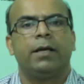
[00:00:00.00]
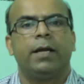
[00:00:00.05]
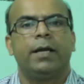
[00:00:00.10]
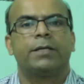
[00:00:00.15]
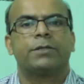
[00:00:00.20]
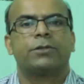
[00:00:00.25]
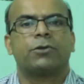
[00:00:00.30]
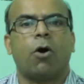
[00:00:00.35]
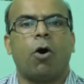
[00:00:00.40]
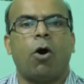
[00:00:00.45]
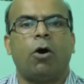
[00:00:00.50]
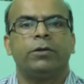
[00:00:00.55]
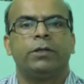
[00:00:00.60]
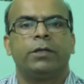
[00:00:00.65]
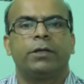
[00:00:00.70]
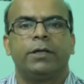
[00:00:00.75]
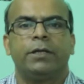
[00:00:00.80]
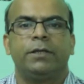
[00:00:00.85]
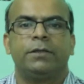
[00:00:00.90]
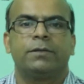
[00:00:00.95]
Its
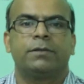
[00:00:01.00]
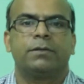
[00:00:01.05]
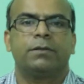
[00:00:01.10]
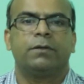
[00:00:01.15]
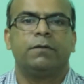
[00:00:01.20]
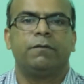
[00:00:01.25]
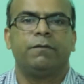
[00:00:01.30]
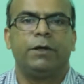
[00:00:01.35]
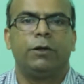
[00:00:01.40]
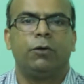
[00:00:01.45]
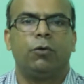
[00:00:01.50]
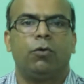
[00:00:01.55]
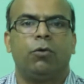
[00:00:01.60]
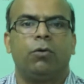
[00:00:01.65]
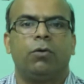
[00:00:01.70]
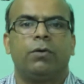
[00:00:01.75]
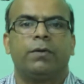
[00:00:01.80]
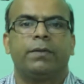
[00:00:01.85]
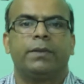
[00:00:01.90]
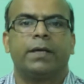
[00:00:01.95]
author is, we
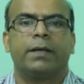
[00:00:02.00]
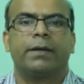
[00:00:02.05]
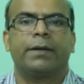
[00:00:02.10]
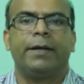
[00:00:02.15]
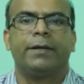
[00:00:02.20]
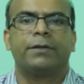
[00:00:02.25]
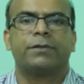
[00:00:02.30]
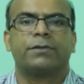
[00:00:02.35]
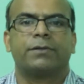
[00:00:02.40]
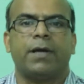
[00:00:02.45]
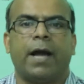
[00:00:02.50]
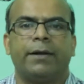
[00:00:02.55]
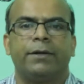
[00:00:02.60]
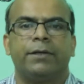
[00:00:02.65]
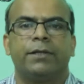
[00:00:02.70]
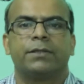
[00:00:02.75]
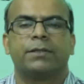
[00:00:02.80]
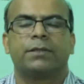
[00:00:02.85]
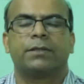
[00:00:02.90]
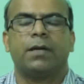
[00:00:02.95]
know, the great
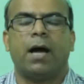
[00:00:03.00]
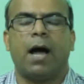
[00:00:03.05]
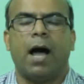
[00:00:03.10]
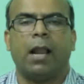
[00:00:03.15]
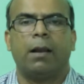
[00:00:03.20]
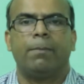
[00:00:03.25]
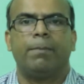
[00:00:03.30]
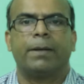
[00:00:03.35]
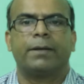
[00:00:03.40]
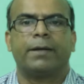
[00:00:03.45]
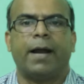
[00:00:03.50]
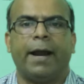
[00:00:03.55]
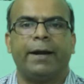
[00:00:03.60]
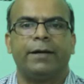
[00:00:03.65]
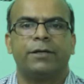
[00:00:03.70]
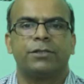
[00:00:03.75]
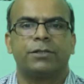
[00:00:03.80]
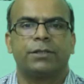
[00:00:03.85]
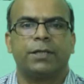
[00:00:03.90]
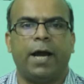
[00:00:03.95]
scientist Albert
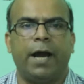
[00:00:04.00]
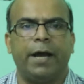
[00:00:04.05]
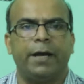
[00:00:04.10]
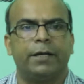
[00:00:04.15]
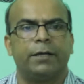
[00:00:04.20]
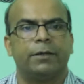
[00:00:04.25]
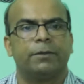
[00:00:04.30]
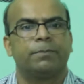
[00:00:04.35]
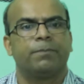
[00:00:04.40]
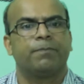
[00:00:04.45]
Einstein.